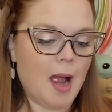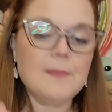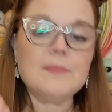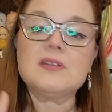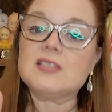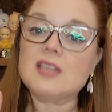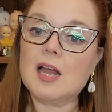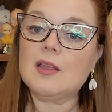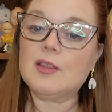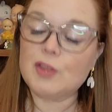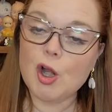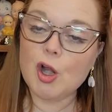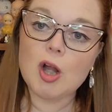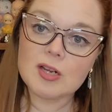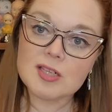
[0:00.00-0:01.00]
I'm so
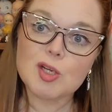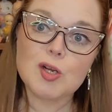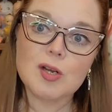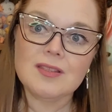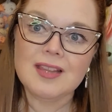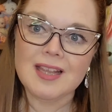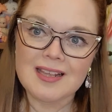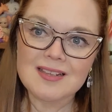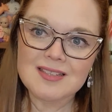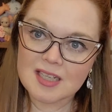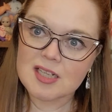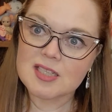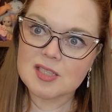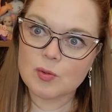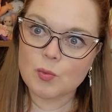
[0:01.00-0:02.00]
there are certain things
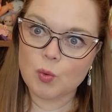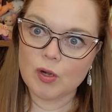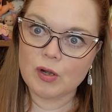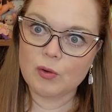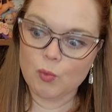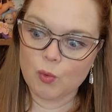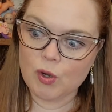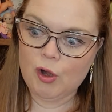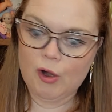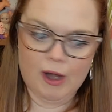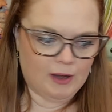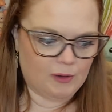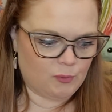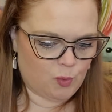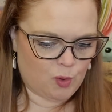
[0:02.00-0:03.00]
that it's we're
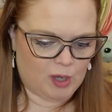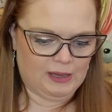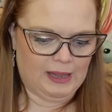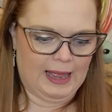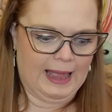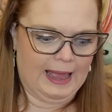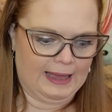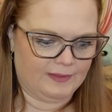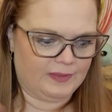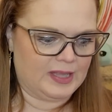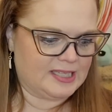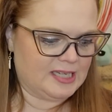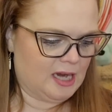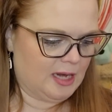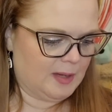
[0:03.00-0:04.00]
we're we're glad
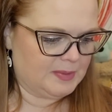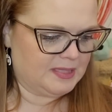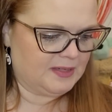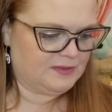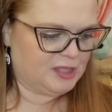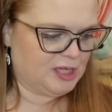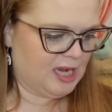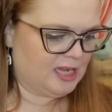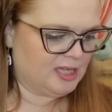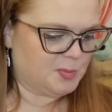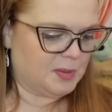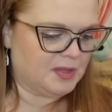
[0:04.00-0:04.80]
that times have changed,